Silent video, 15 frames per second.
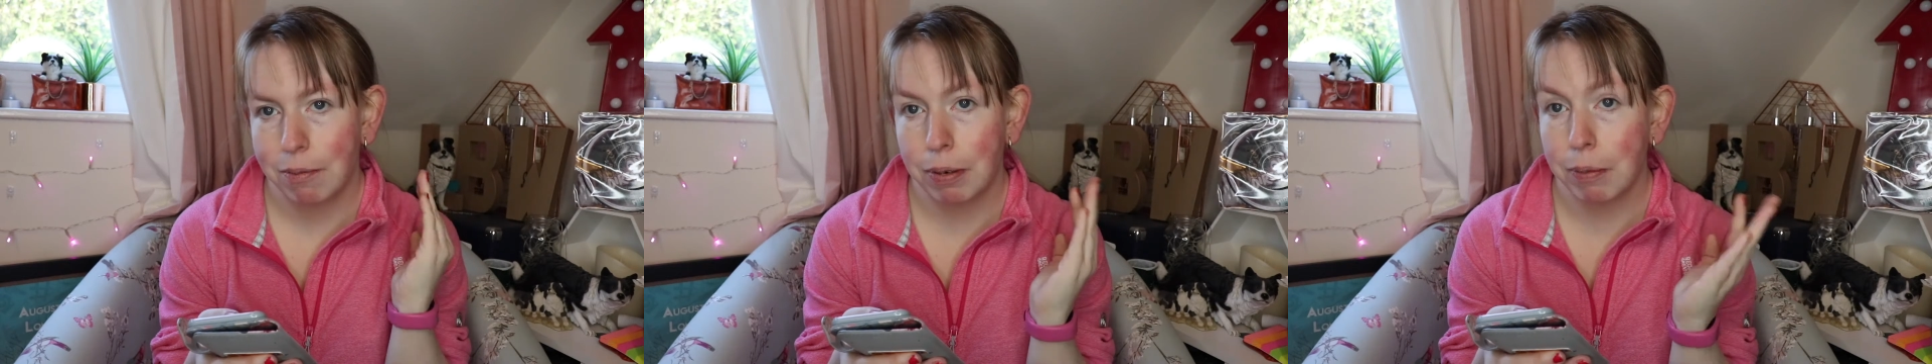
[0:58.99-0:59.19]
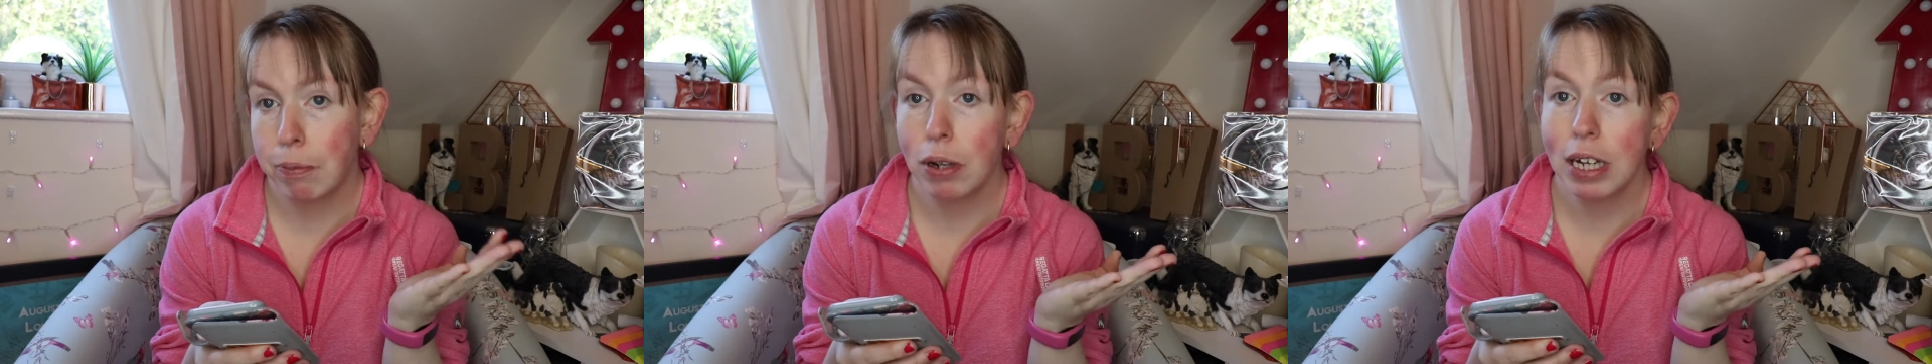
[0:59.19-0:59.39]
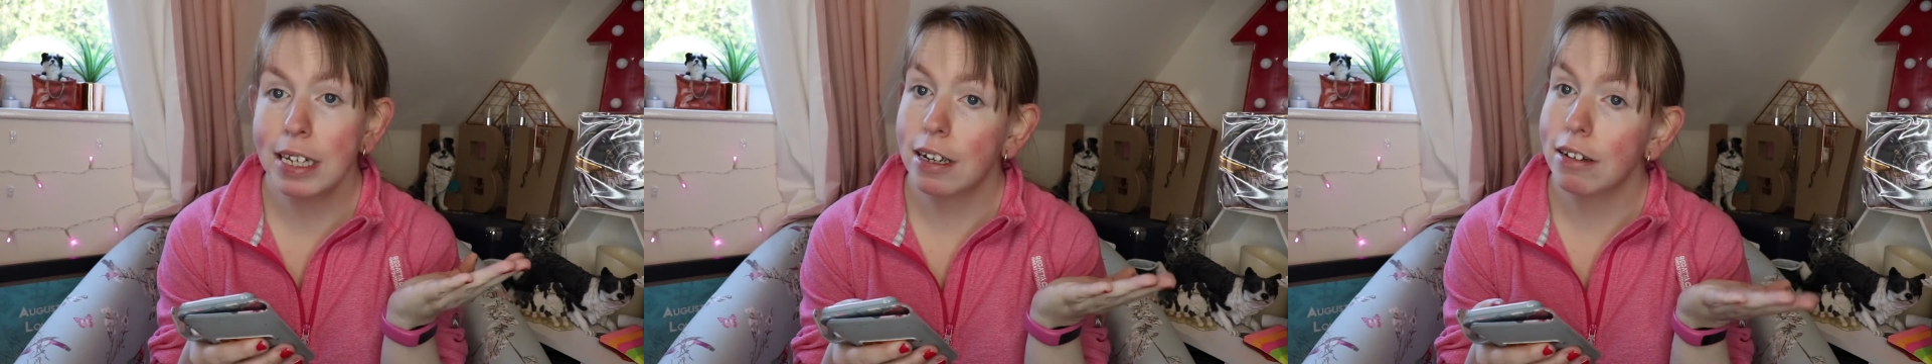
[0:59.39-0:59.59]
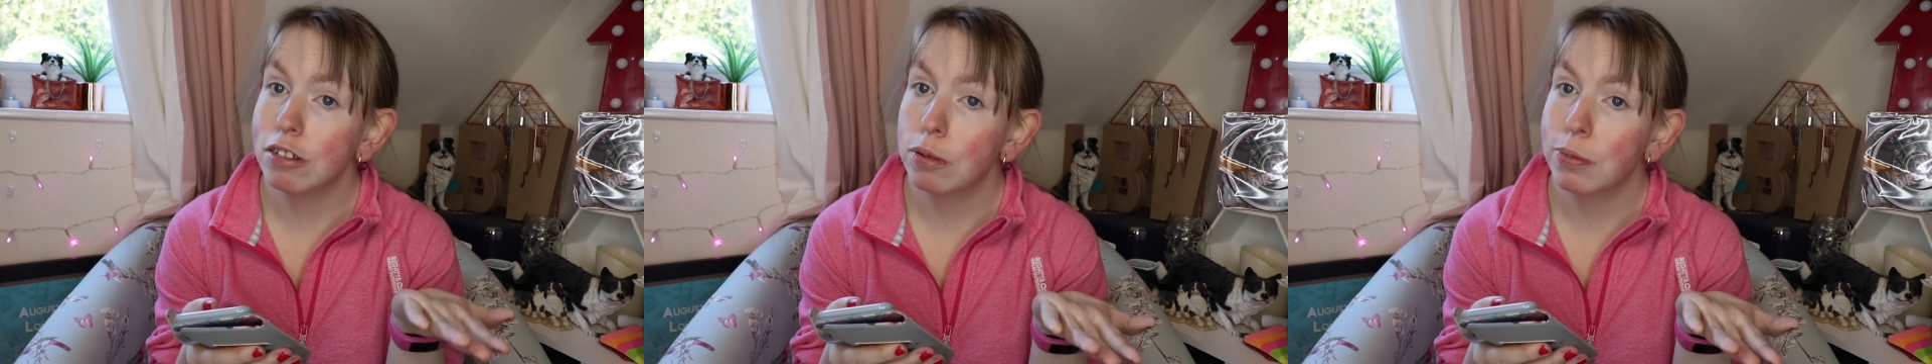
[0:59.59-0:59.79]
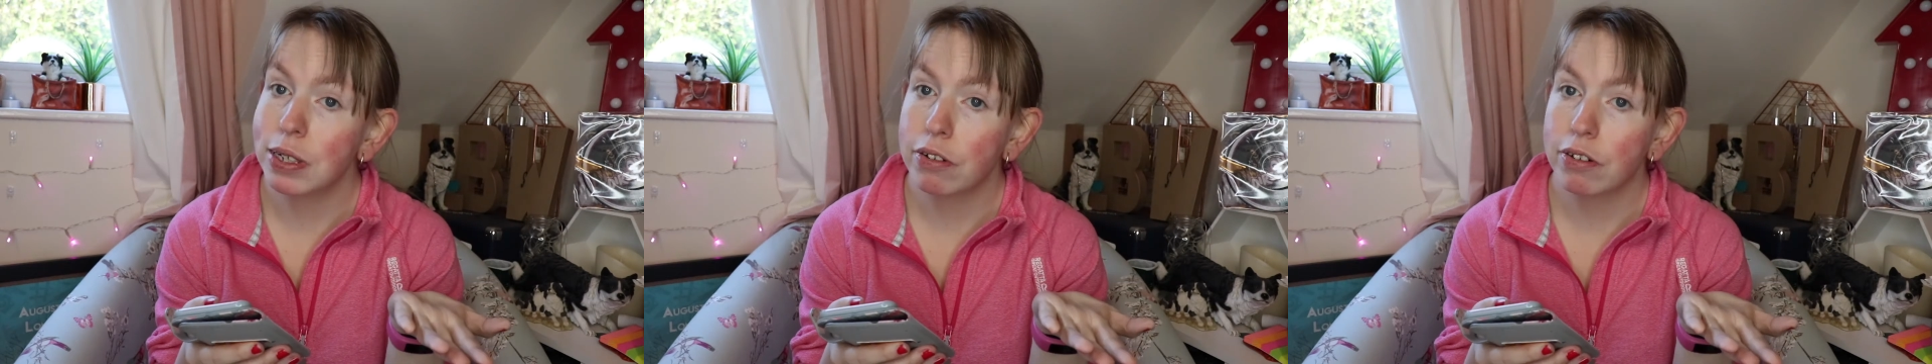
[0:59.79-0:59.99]
But boys don't
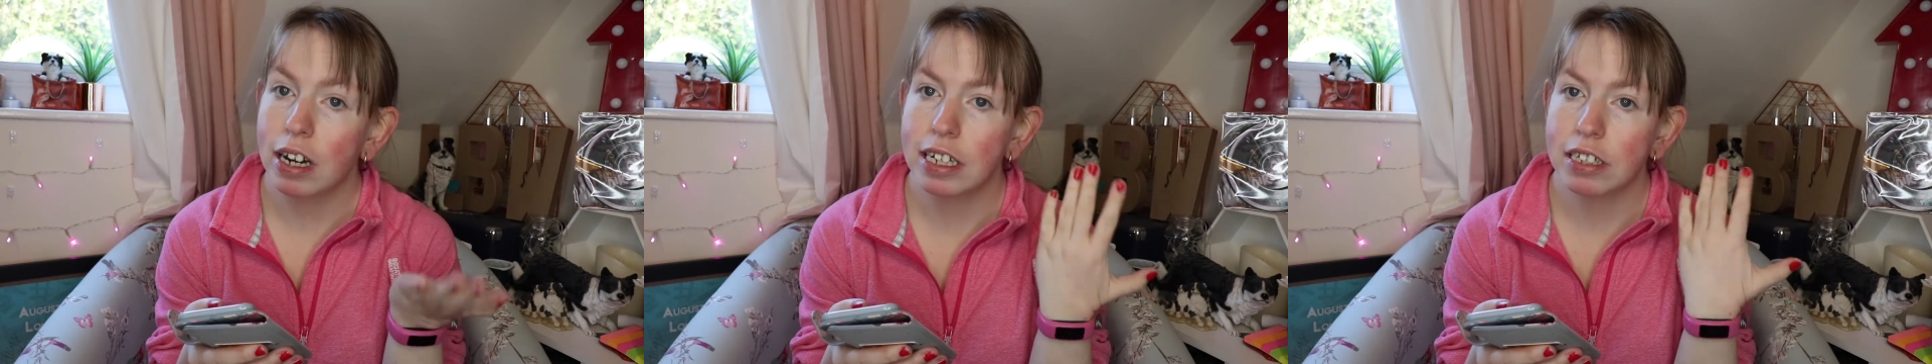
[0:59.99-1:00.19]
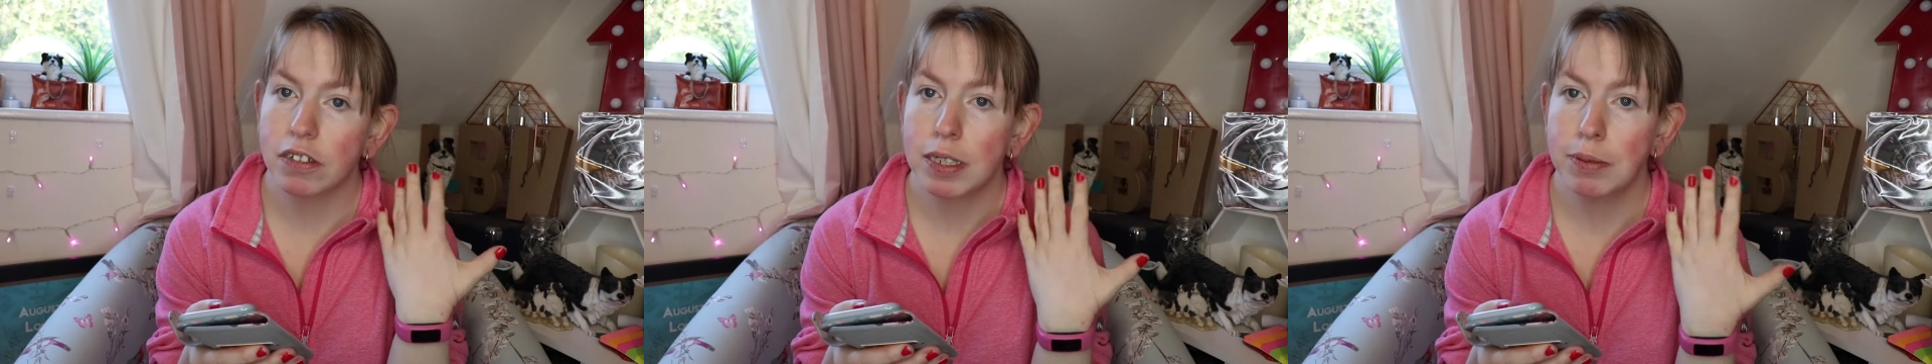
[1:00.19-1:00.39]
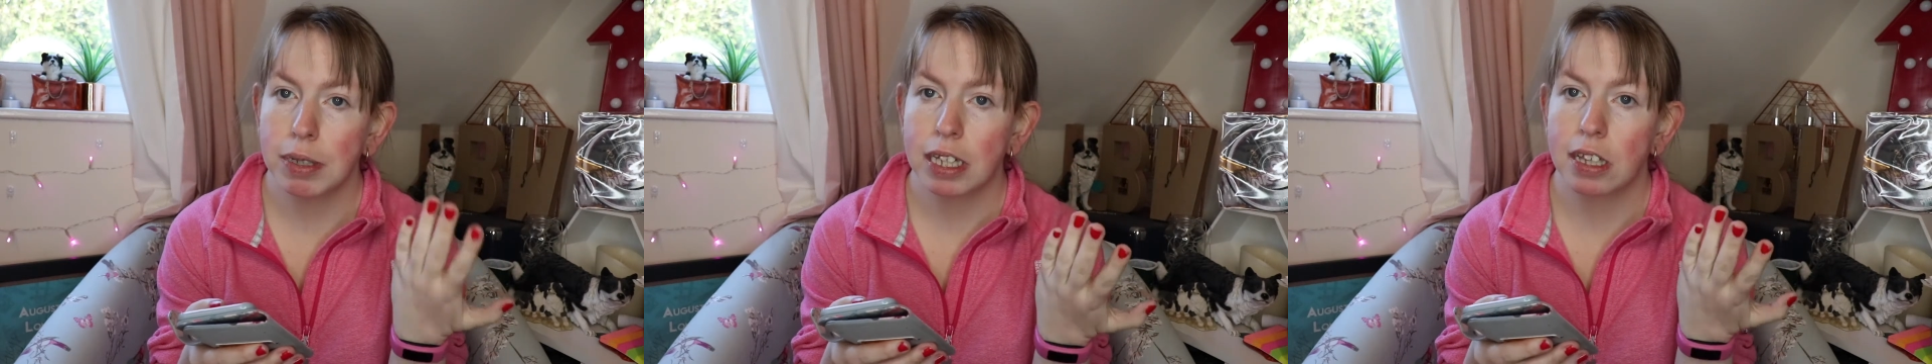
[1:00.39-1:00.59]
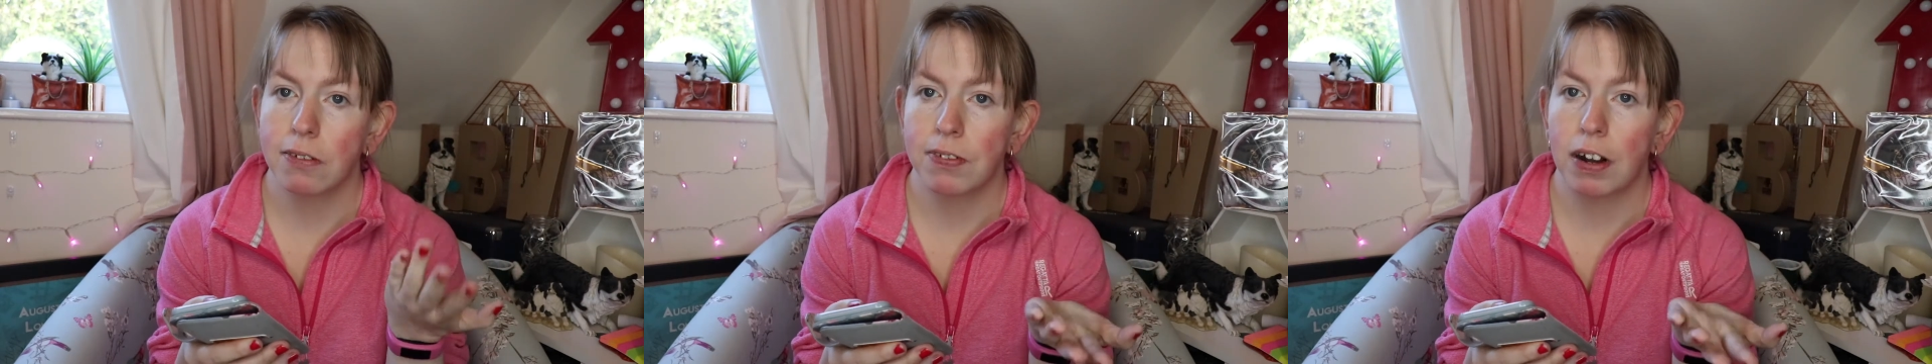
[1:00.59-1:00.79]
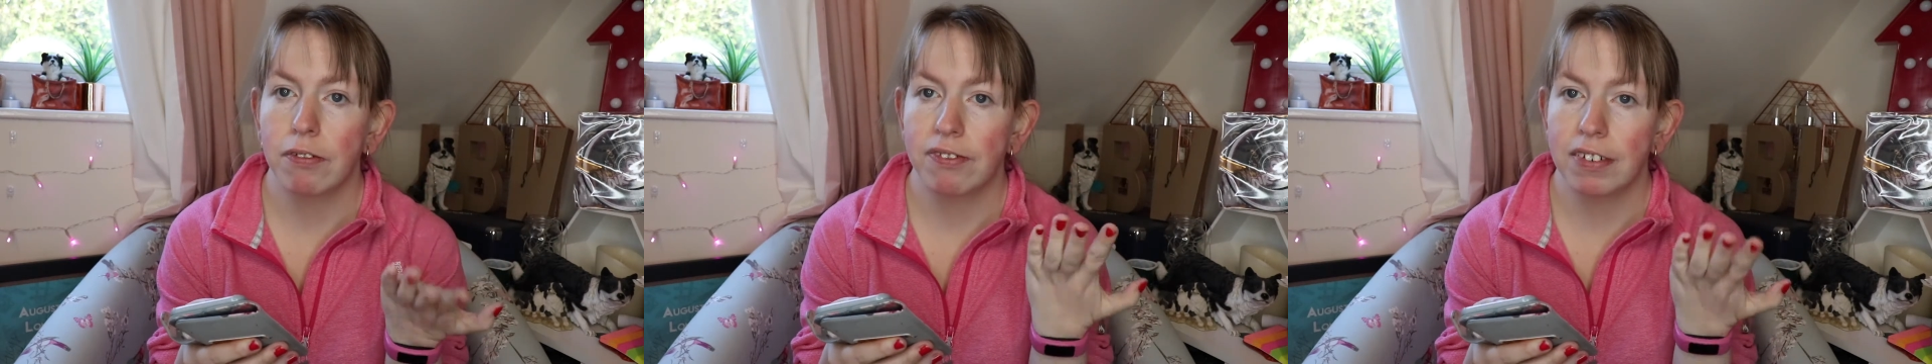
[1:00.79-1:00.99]
normally cry, so he must
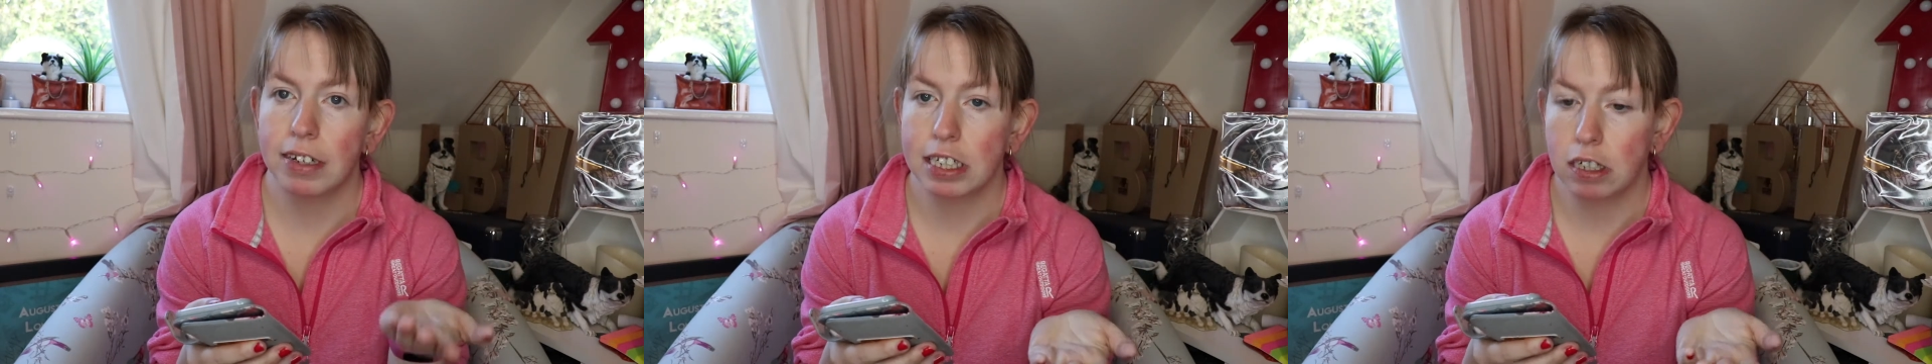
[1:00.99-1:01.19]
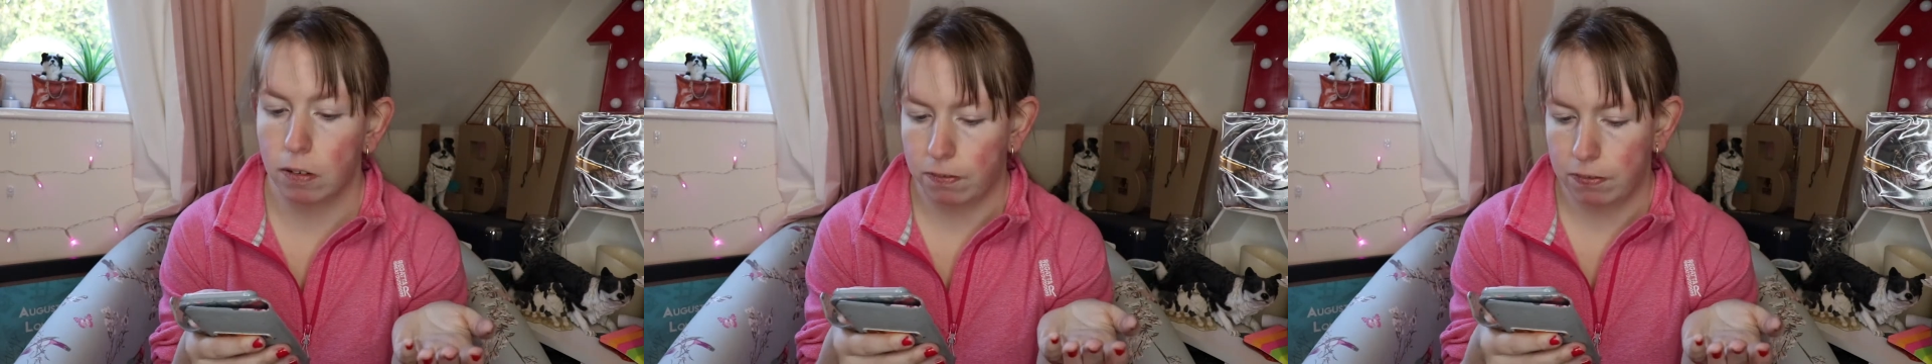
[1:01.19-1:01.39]
have felt very